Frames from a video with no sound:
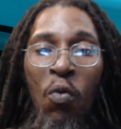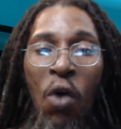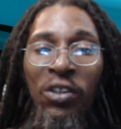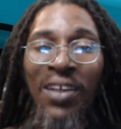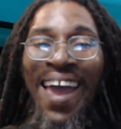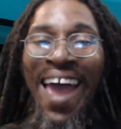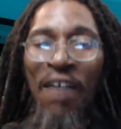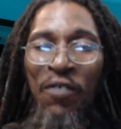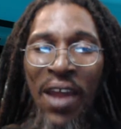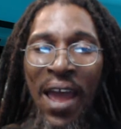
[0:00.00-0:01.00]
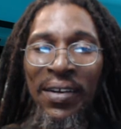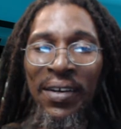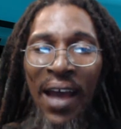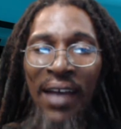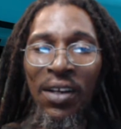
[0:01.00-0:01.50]
It was
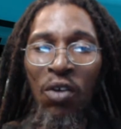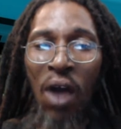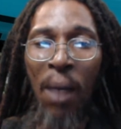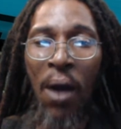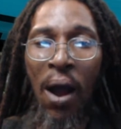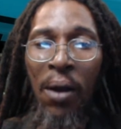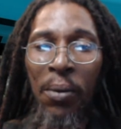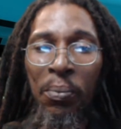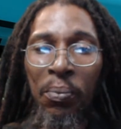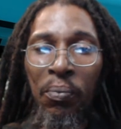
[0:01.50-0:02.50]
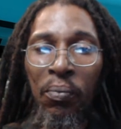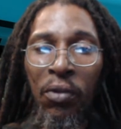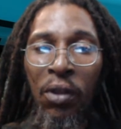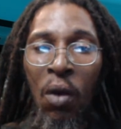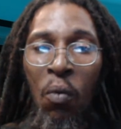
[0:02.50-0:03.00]
evident that the robber
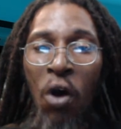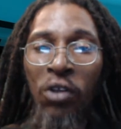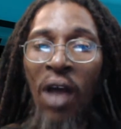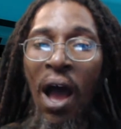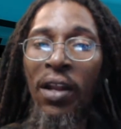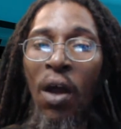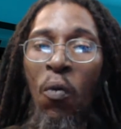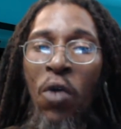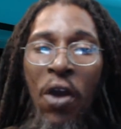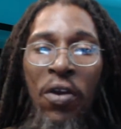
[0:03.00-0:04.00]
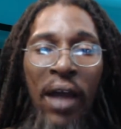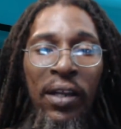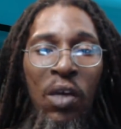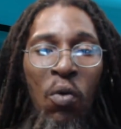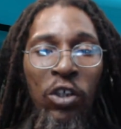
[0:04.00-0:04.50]
was unaware
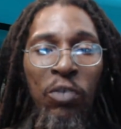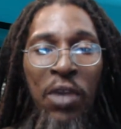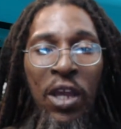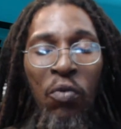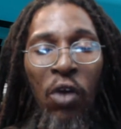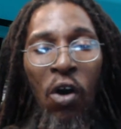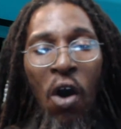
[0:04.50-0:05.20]
that he was being